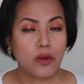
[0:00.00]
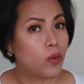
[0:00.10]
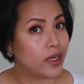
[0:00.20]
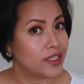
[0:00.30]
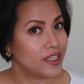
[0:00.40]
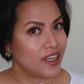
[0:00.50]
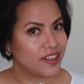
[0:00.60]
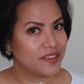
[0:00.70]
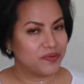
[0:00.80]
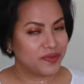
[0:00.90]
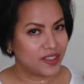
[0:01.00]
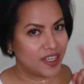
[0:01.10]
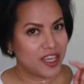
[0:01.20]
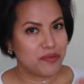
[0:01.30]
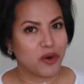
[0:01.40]
What is it?
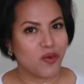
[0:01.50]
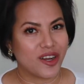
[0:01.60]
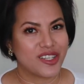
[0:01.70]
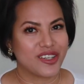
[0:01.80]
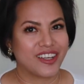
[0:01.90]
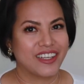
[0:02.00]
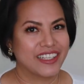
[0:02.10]
Keep on watching.